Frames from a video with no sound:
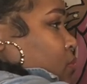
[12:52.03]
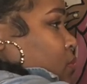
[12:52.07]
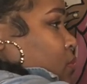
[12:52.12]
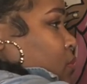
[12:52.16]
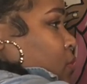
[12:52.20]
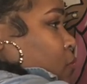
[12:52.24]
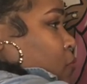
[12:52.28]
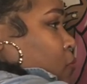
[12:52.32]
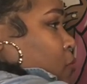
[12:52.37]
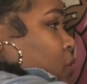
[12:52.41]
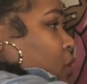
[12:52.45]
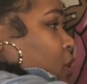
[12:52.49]

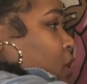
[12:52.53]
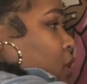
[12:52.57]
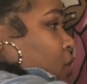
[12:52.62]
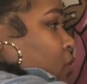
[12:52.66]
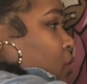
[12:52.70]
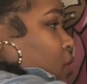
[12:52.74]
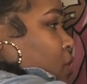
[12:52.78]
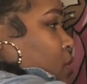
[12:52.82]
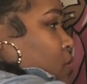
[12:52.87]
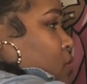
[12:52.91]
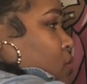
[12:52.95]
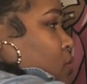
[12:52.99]
I want to
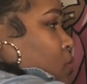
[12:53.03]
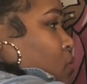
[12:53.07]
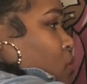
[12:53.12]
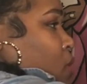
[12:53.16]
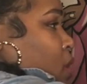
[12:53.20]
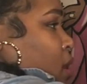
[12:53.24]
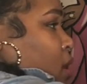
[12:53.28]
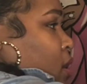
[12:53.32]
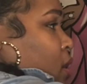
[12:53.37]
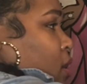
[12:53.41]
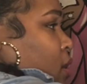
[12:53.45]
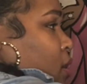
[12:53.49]
get those
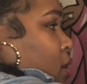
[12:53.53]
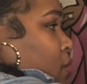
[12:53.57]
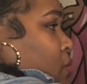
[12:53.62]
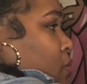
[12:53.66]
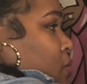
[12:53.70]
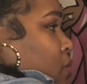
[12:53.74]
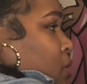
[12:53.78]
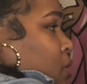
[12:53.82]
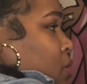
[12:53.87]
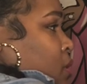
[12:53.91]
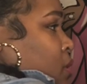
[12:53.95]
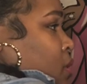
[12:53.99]

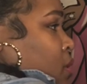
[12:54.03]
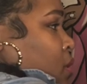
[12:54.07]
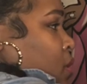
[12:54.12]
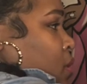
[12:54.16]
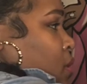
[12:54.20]
waves